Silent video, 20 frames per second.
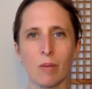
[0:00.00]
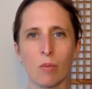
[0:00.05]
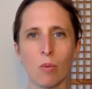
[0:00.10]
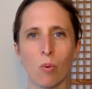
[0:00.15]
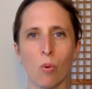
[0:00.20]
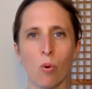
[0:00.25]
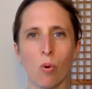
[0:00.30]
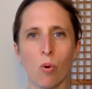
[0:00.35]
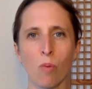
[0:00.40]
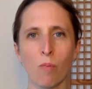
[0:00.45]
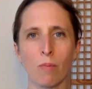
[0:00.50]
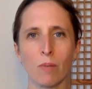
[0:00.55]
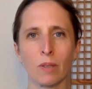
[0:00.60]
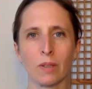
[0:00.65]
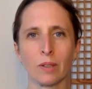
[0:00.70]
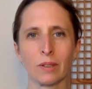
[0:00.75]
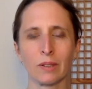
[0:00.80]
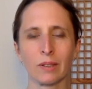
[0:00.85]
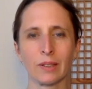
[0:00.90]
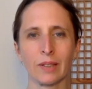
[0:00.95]
warm
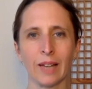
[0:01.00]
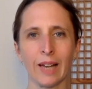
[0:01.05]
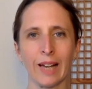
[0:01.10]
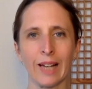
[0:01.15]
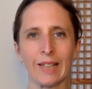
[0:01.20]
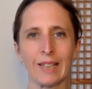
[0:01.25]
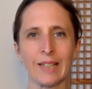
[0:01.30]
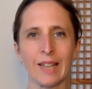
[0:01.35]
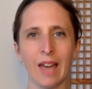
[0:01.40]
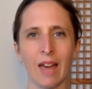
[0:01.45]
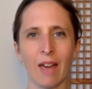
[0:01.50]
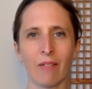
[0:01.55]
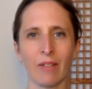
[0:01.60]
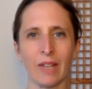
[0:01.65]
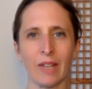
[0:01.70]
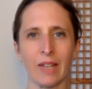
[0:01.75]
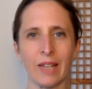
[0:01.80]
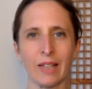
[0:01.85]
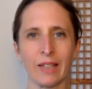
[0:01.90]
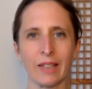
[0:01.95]
and heavy.